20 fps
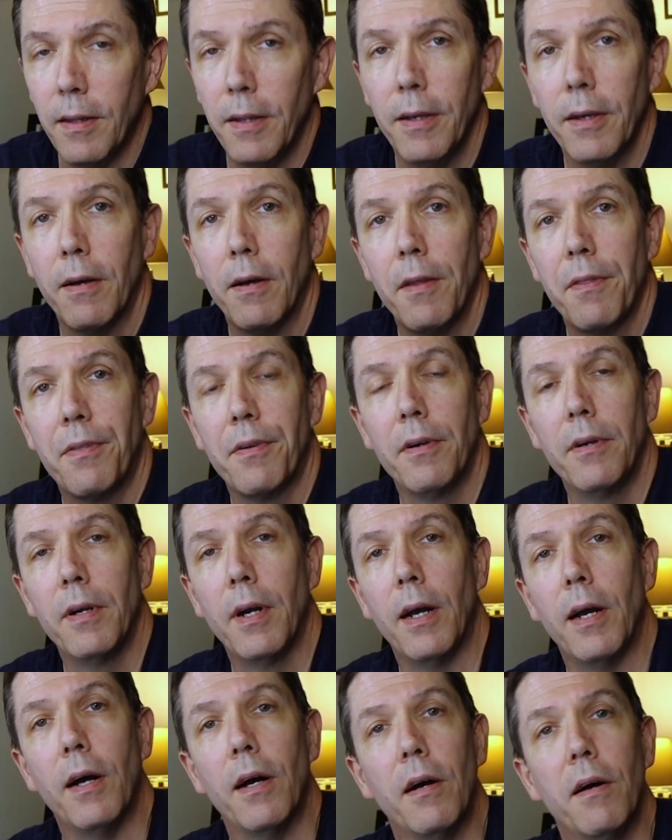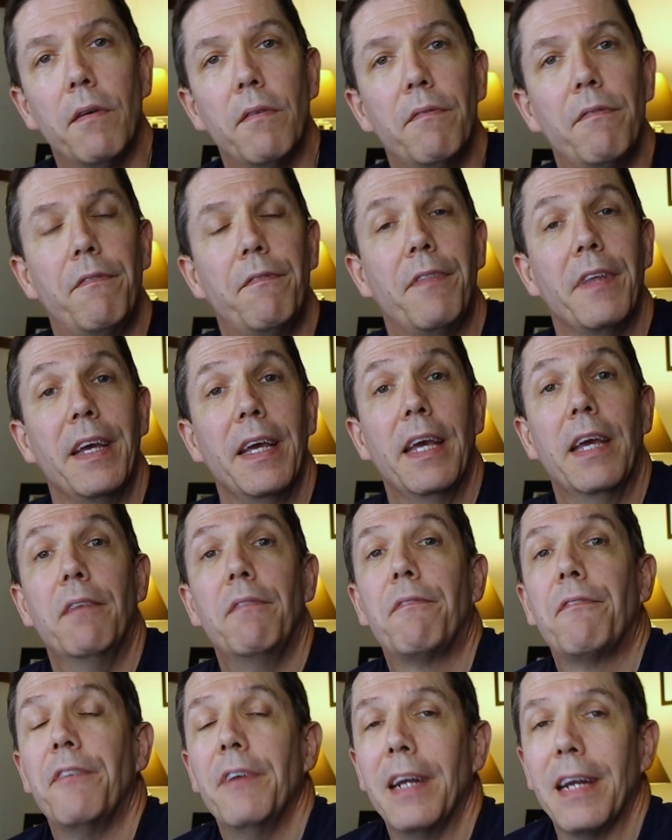The author of The
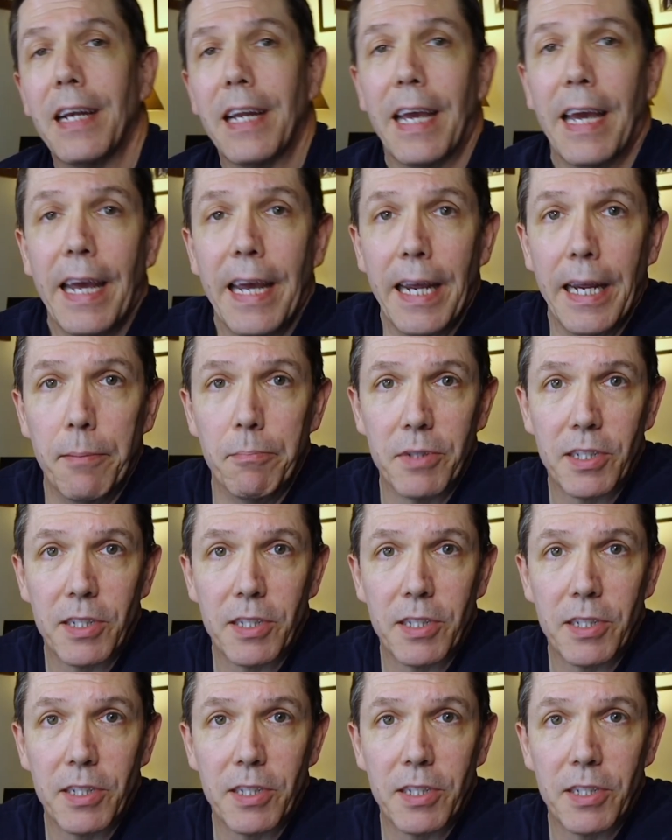Infinite Game,